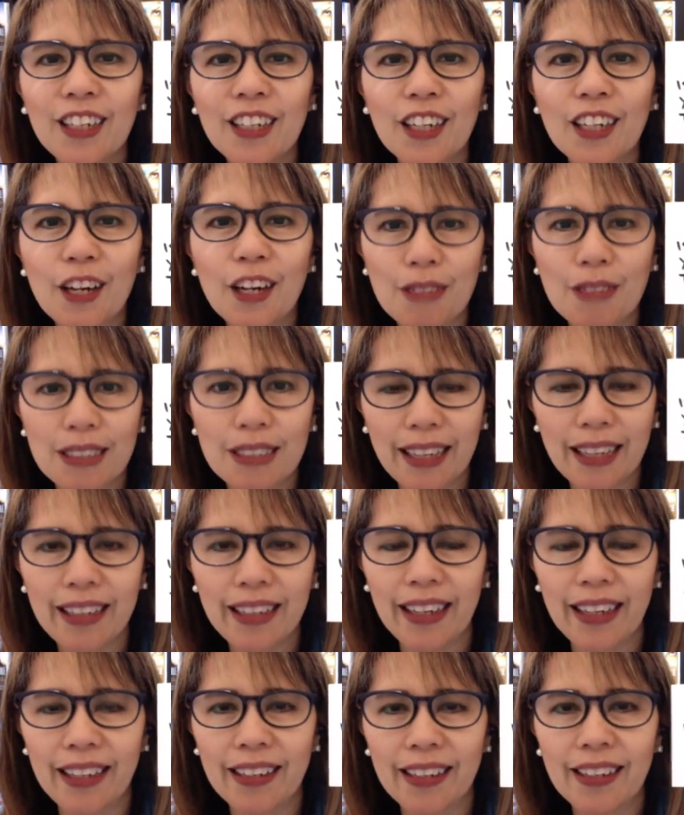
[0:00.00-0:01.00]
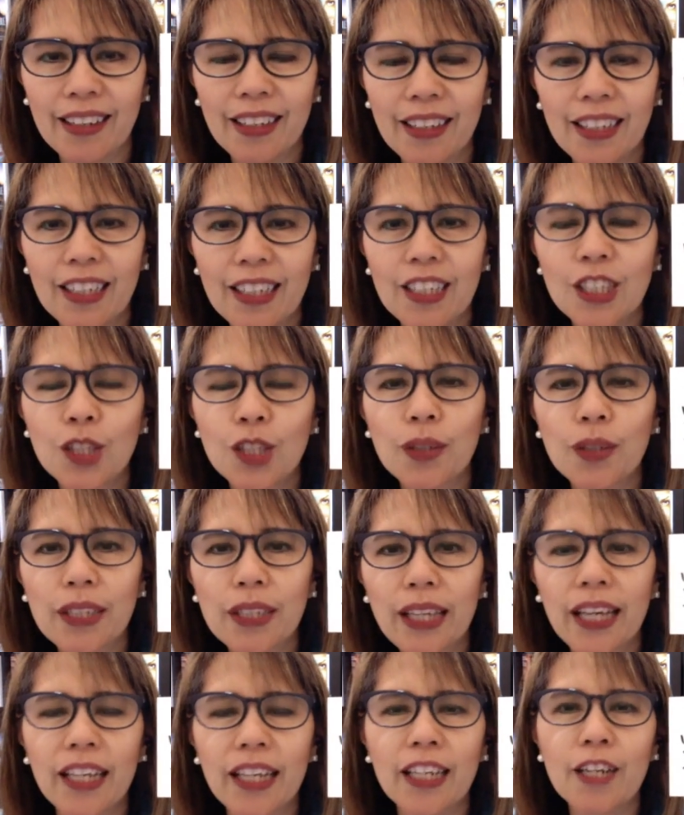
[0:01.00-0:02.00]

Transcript: of a decade. So, again,